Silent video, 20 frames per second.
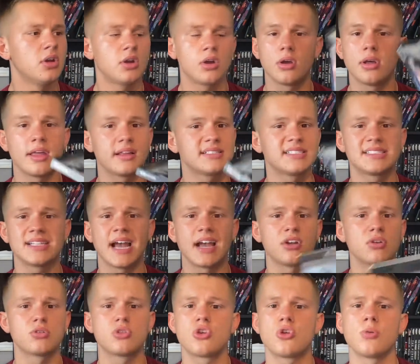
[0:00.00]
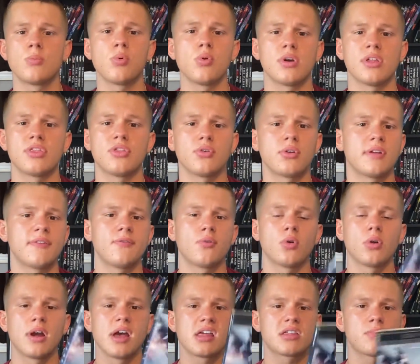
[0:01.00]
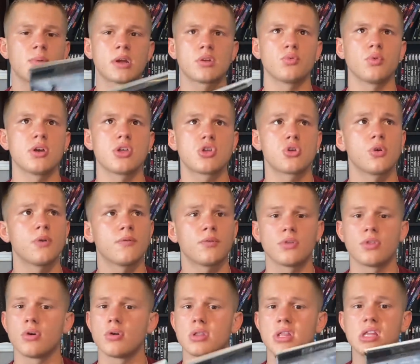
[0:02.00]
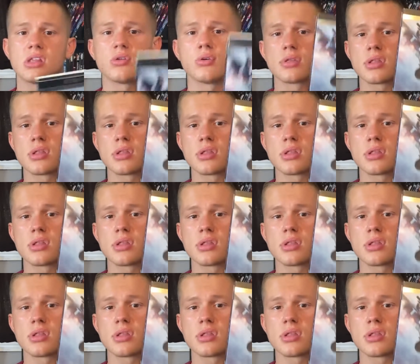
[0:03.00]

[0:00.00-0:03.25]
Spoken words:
it's not your 2.34 aspect ratio for those either.